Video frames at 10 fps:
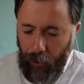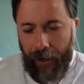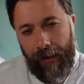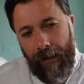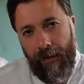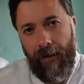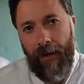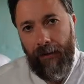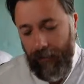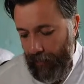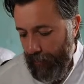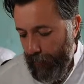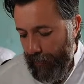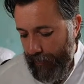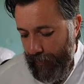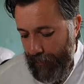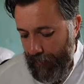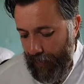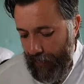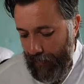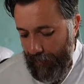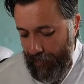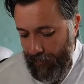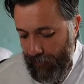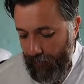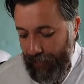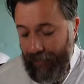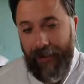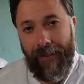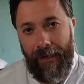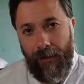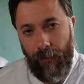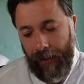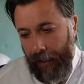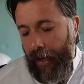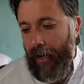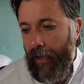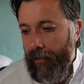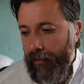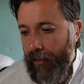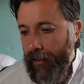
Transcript: connect at the end what's my thought in this case with Hannah,